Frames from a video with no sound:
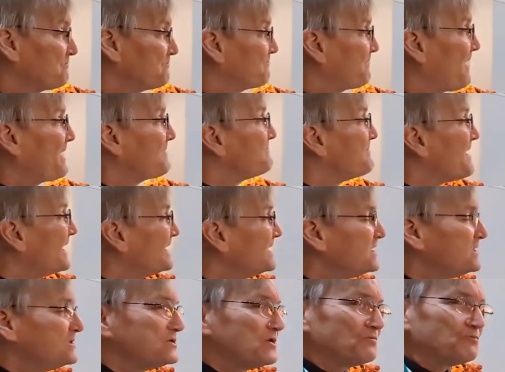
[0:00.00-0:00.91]
by
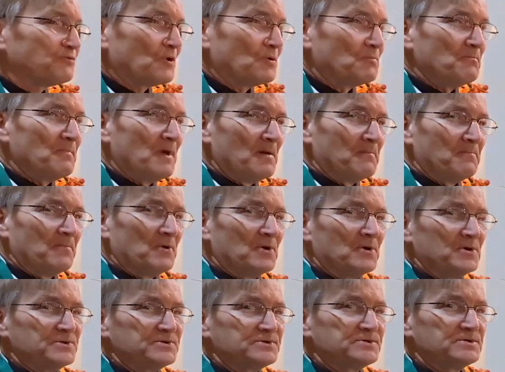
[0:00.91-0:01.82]
many different
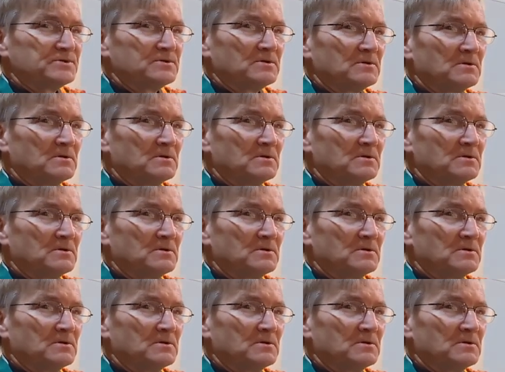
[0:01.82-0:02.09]
members,